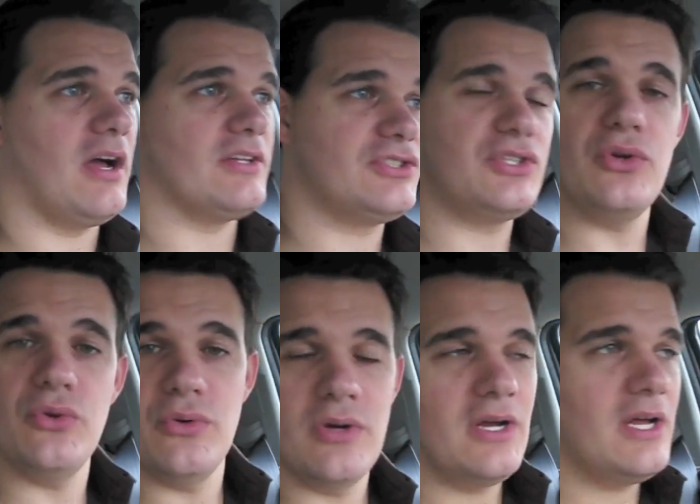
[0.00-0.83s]

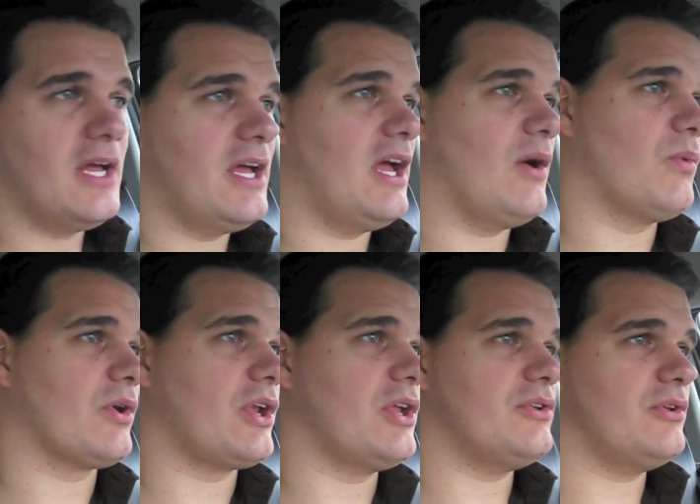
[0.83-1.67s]
stew, and we're
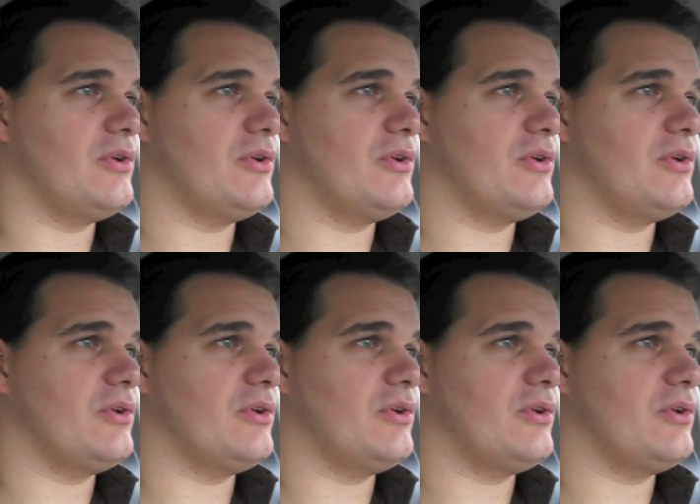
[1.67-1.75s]
going to